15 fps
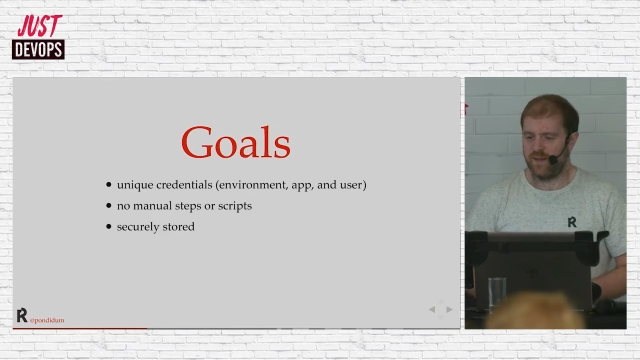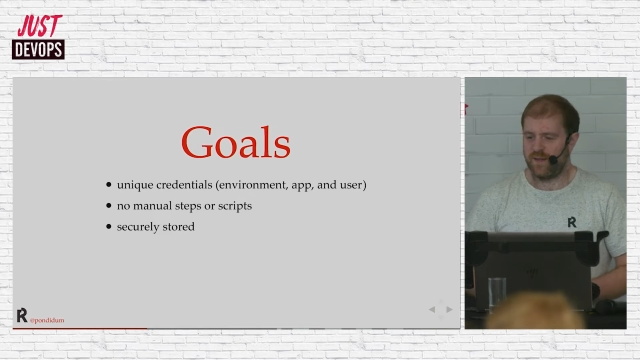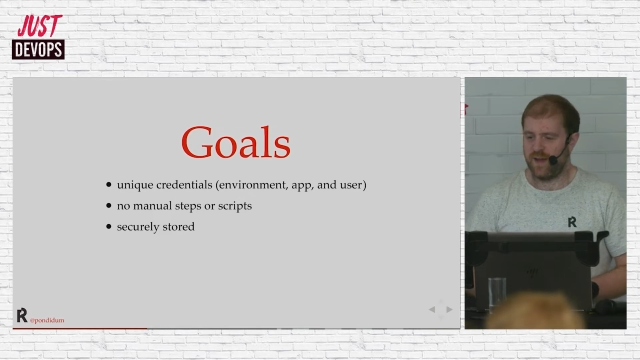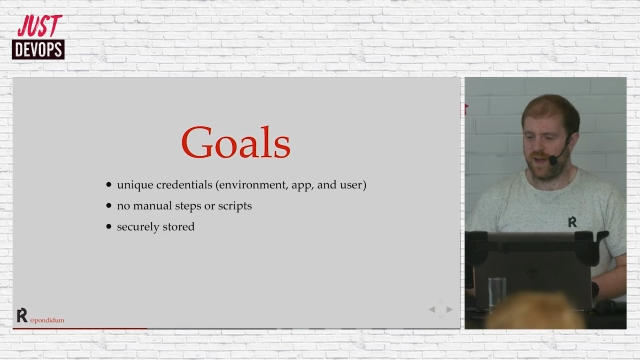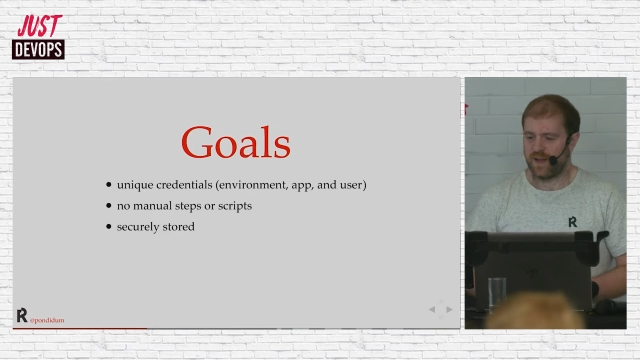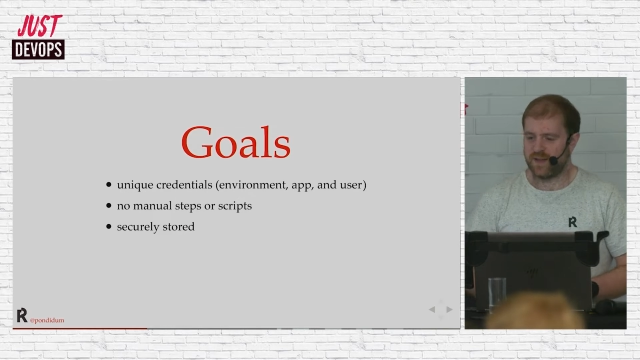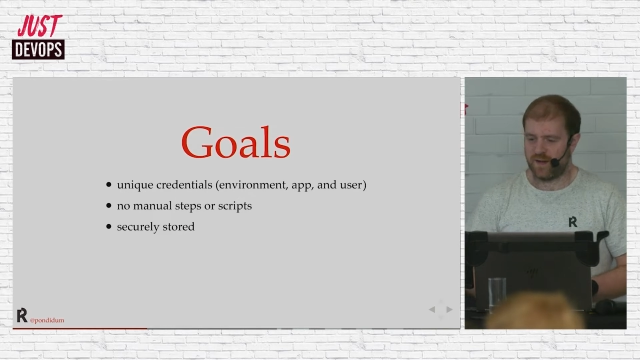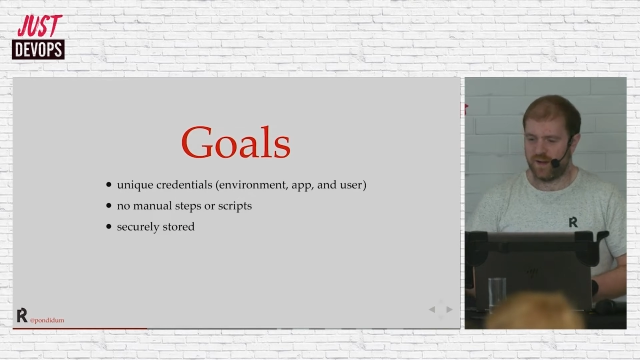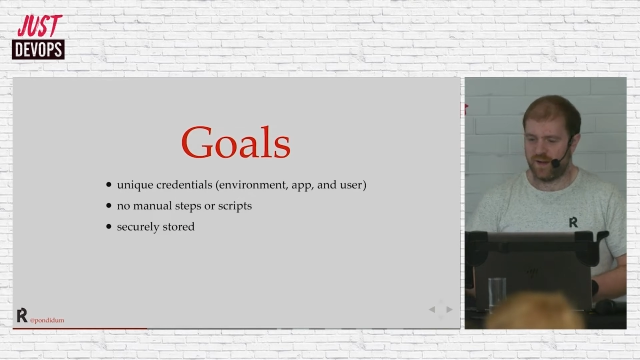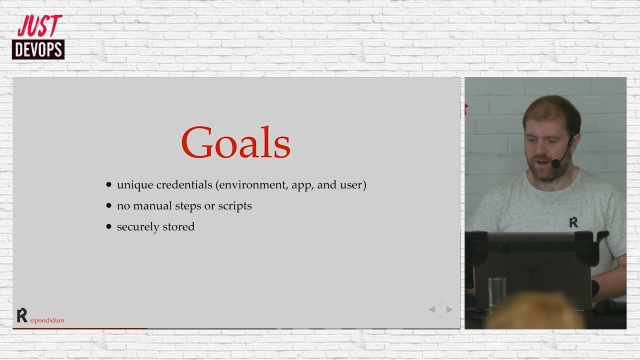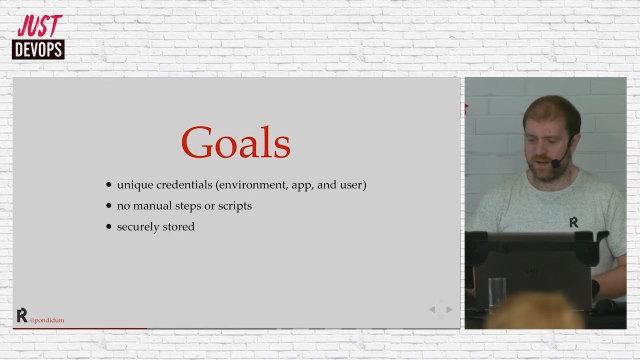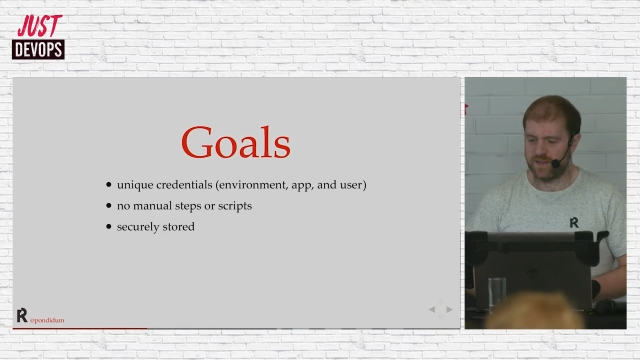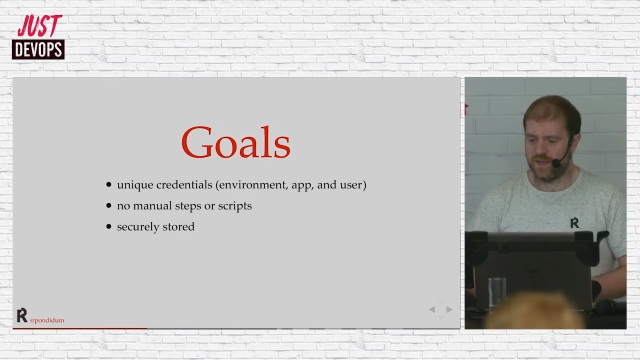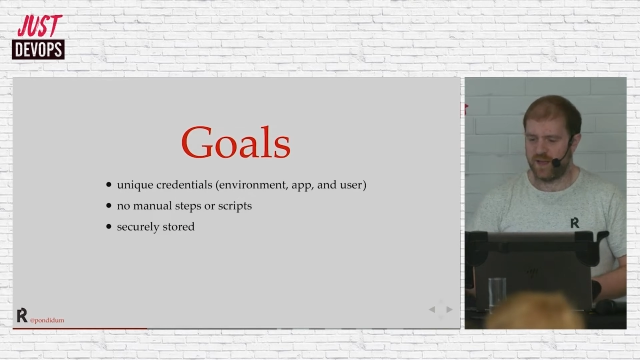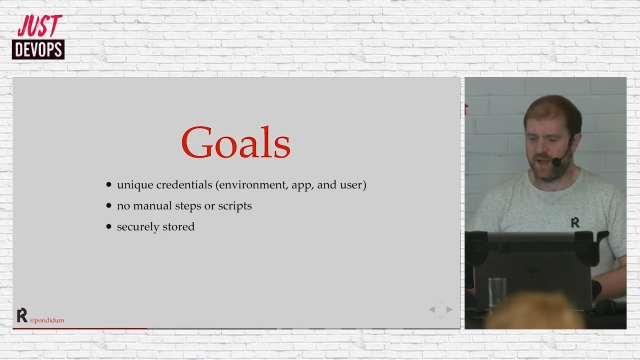and
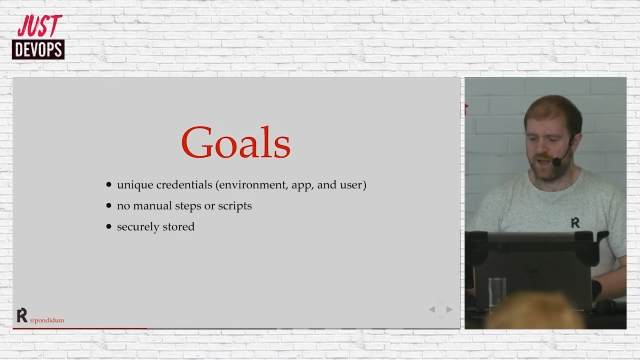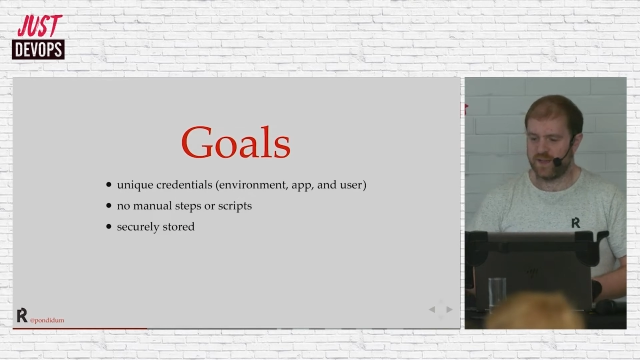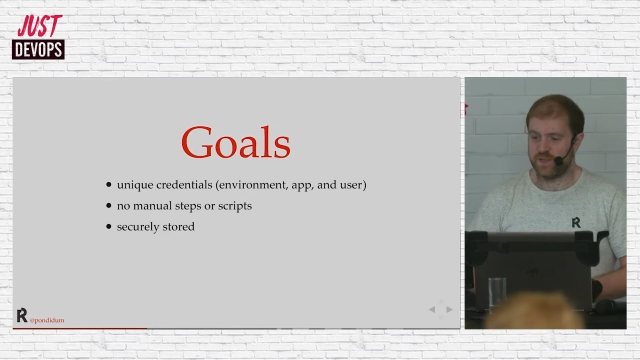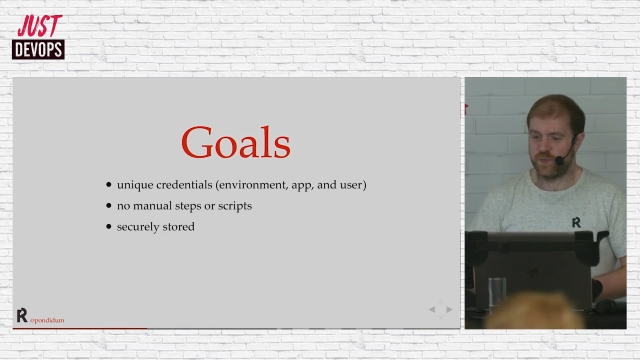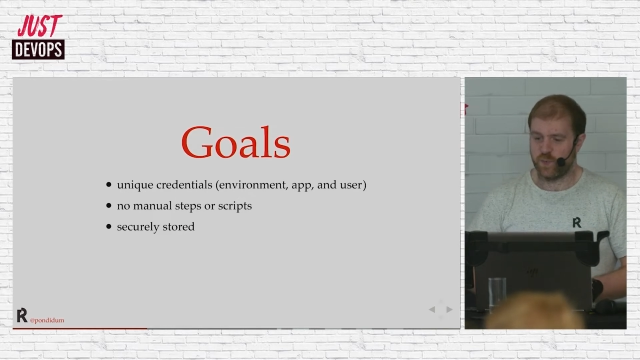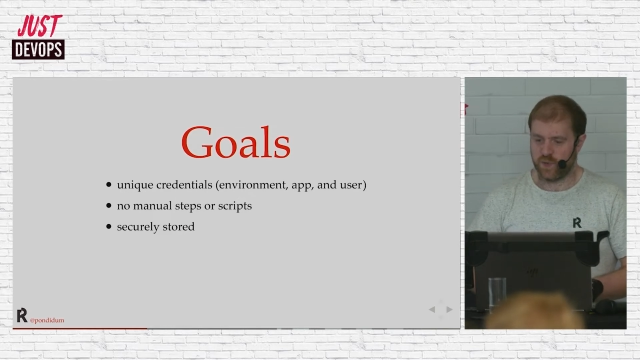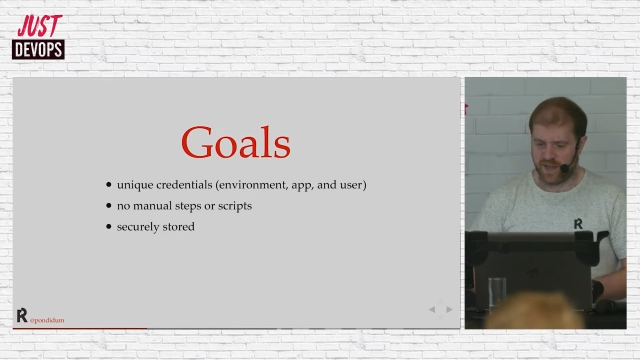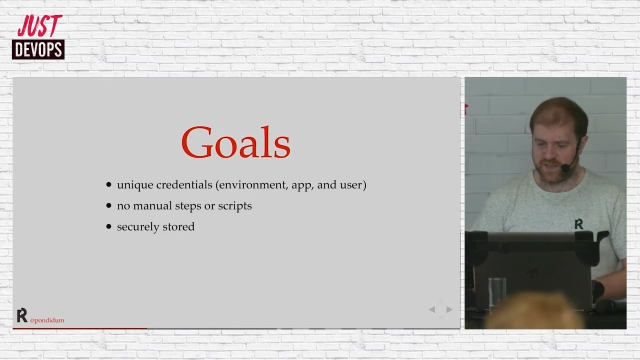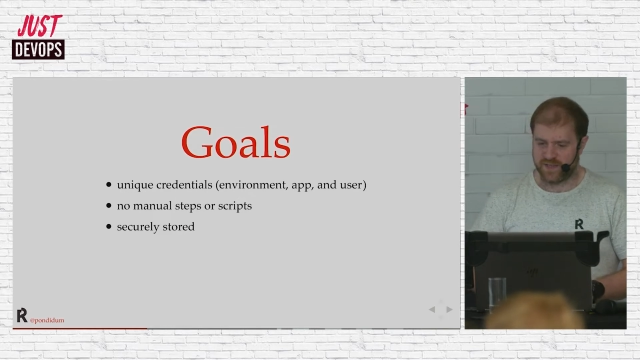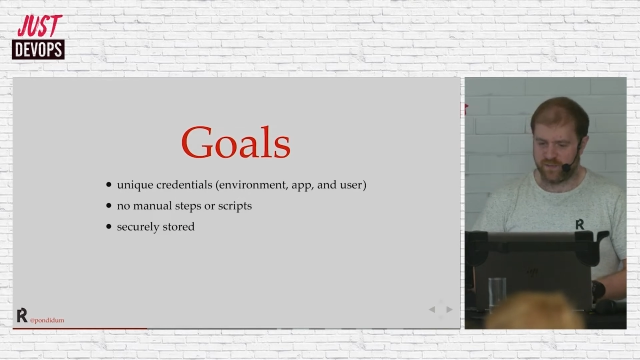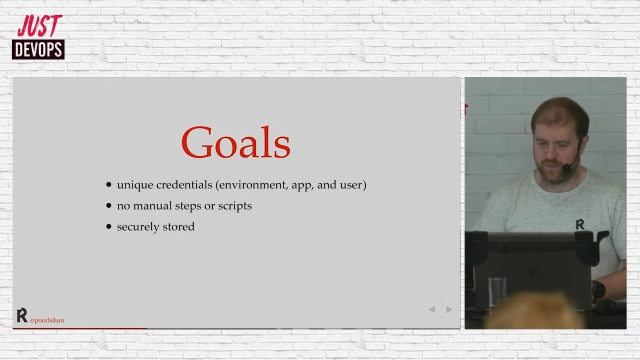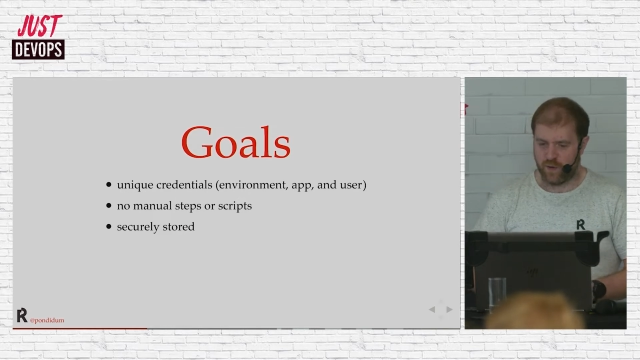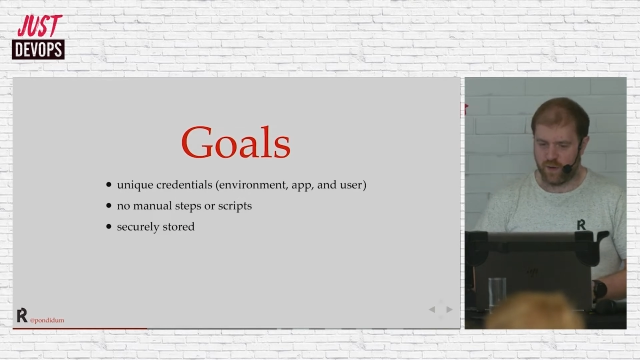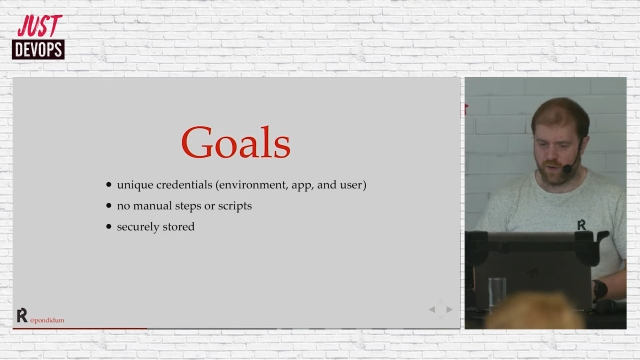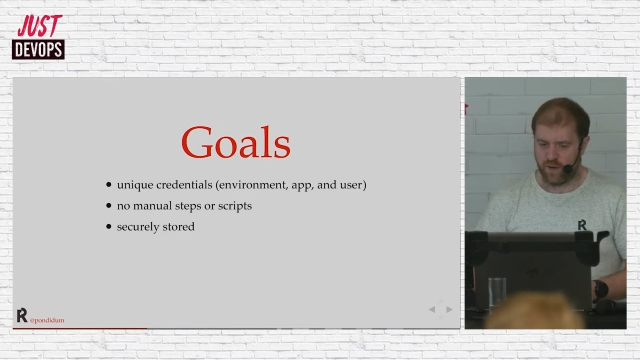hard, and you will get it
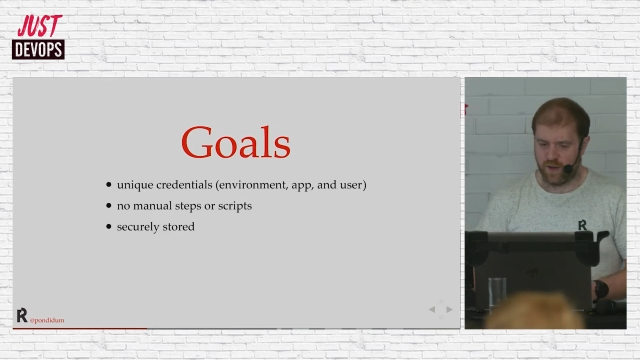wrong,